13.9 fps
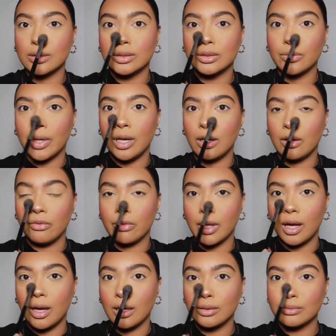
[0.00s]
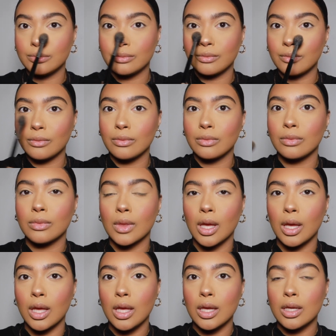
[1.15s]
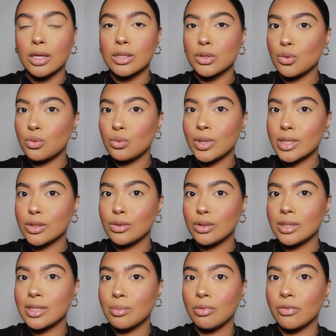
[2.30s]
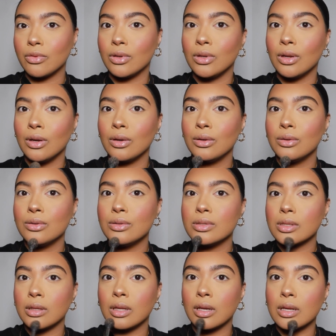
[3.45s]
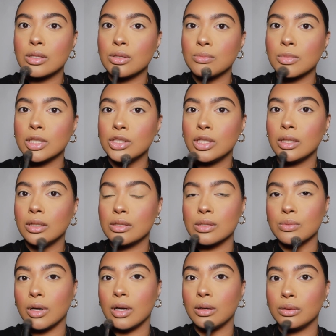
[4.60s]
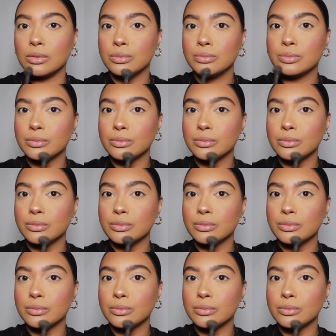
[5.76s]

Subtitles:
So I love that. So always do the tip of the nose and then I do my chin as well.